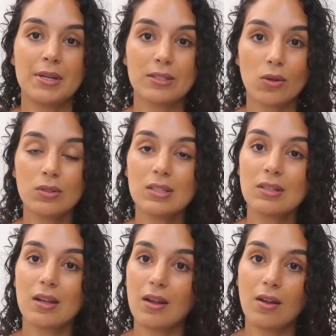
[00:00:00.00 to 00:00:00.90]
it's
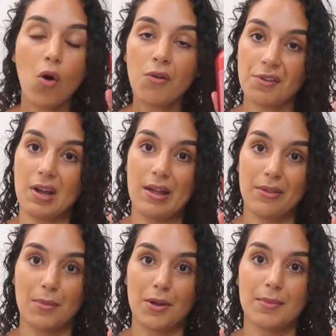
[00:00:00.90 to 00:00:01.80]
on offer at
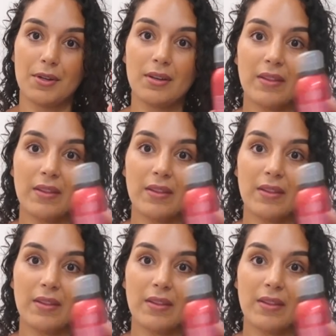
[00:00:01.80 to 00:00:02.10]
the moment.